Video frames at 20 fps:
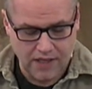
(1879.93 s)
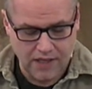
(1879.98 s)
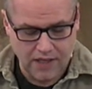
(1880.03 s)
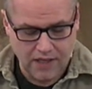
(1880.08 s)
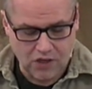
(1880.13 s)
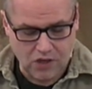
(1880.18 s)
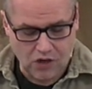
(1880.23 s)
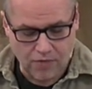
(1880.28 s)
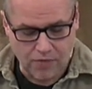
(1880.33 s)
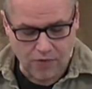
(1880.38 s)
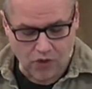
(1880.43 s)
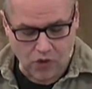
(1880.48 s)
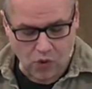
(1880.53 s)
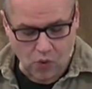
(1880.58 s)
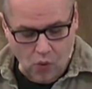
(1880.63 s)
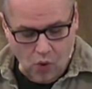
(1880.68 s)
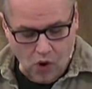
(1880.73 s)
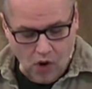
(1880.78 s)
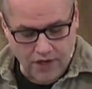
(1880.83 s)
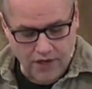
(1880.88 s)
Therefore, the
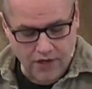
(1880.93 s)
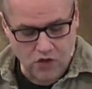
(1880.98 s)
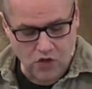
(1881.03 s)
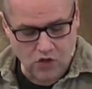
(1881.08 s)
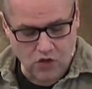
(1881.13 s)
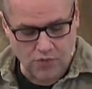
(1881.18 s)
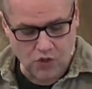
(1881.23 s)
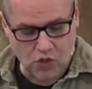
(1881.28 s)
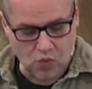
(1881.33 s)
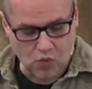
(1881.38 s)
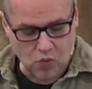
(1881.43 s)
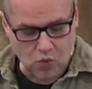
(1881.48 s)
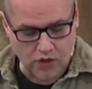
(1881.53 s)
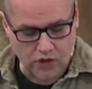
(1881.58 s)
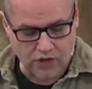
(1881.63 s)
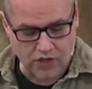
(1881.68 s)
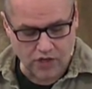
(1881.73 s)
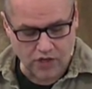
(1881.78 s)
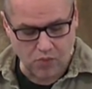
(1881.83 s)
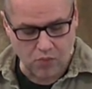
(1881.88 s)
one whom you
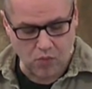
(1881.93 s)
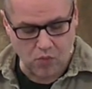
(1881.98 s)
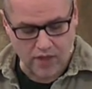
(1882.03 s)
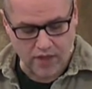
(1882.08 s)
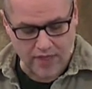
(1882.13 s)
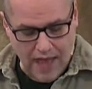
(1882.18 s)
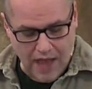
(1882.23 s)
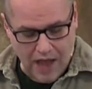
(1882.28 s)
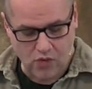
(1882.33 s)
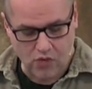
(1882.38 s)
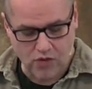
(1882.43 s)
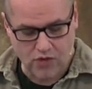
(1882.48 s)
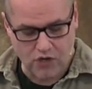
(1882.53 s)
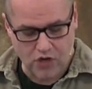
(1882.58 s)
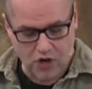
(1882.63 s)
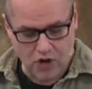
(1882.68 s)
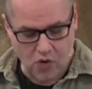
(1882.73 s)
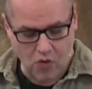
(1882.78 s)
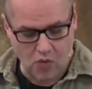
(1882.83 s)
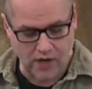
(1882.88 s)
worship without
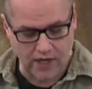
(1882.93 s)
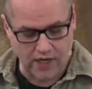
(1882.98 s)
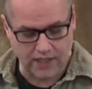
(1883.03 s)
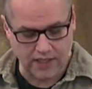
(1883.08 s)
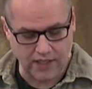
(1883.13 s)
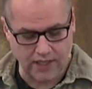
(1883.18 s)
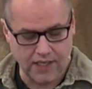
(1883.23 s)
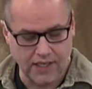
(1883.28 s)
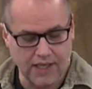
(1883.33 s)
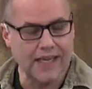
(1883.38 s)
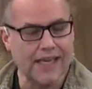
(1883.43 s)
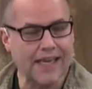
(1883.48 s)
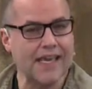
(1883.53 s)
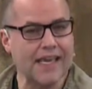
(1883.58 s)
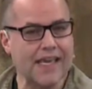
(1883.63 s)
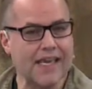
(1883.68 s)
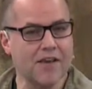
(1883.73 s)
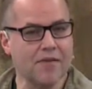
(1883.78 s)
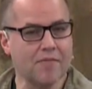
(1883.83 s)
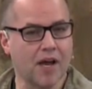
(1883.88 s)
knowing,
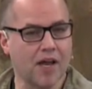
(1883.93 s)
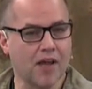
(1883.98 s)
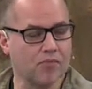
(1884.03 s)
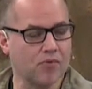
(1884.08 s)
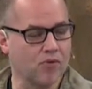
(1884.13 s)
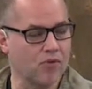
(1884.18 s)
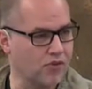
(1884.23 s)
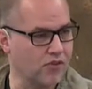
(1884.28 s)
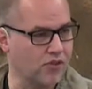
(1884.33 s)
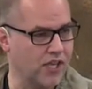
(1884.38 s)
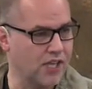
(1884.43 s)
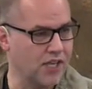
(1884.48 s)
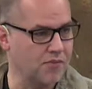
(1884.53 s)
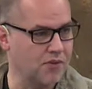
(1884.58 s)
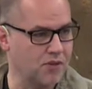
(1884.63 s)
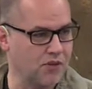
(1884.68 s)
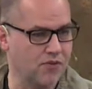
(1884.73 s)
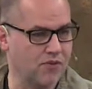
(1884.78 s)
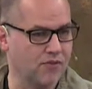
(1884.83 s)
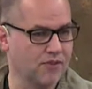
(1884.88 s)
him I proclaim
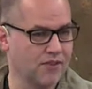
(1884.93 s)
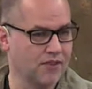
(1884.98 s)
you."